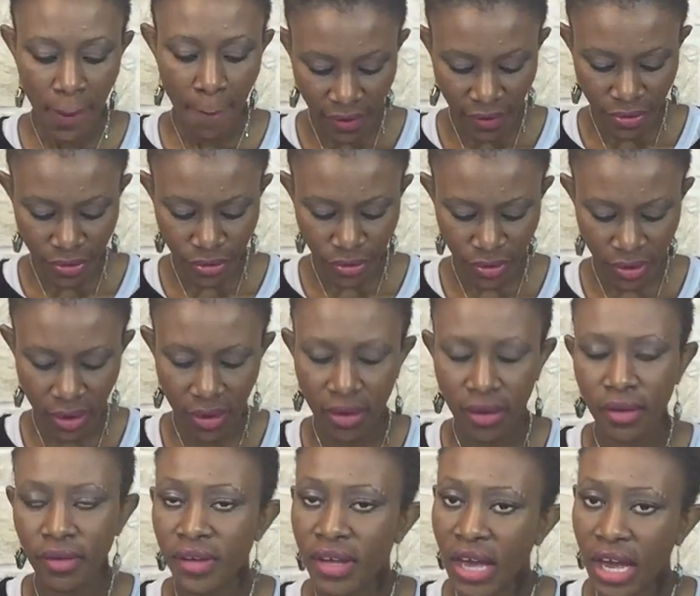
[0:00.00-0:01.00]
So
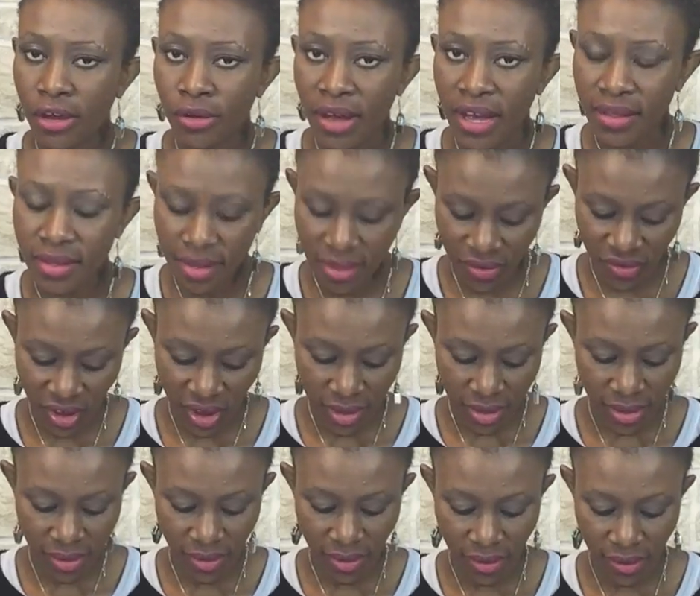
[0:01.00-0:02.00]
the guy who acts as
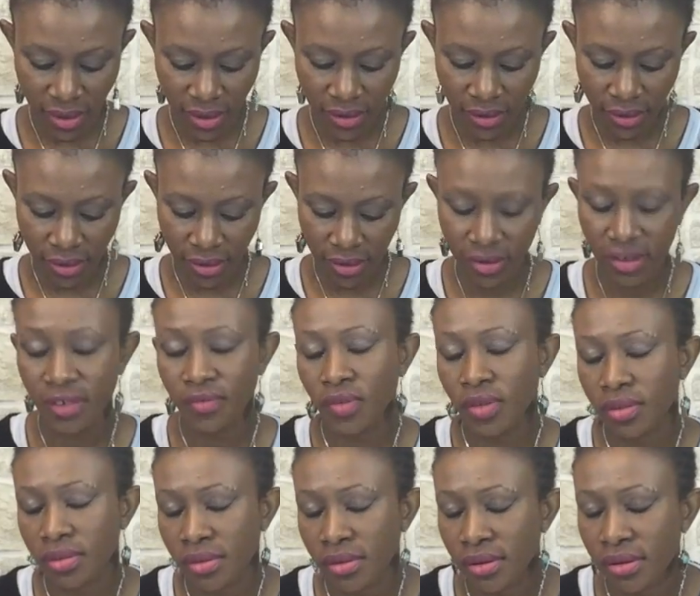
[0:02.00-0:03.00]
Jason in the TV
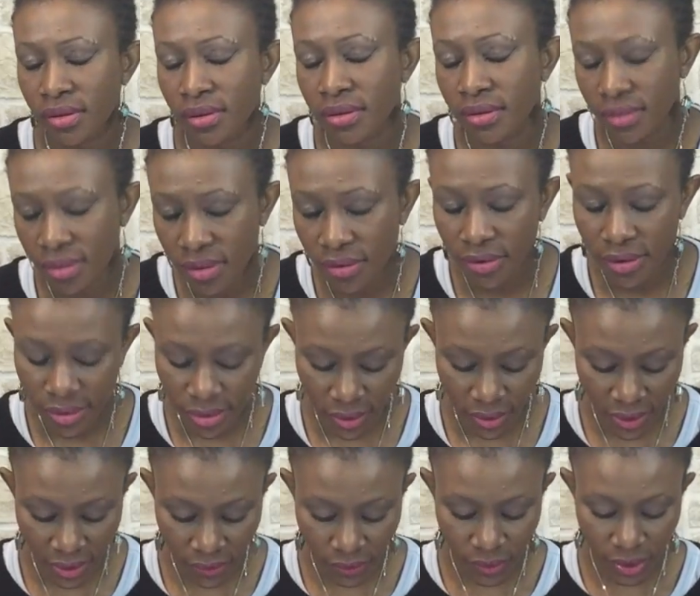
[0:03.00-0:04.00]
series on
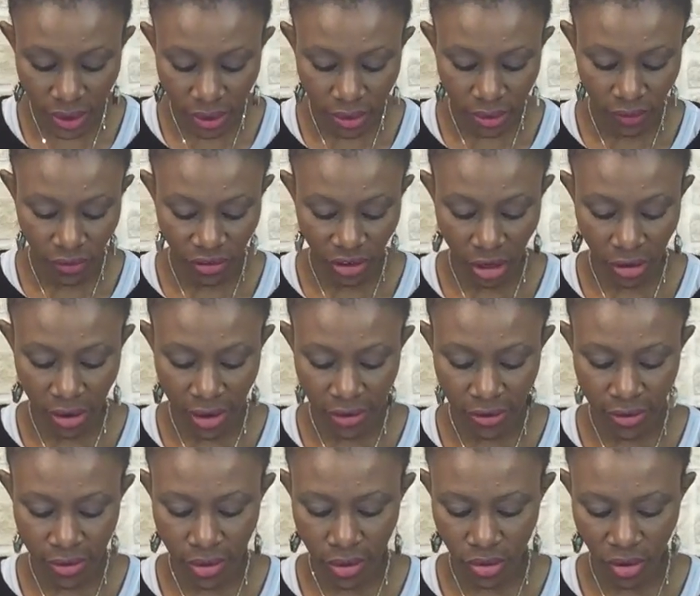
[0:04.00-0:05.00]
Netflix, so
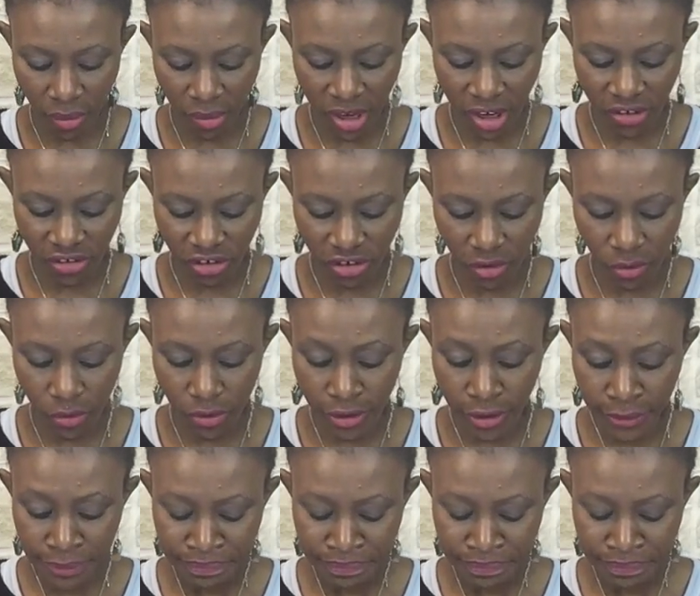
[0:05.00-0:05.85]
Shadowhunters, is Dominic Sherwood.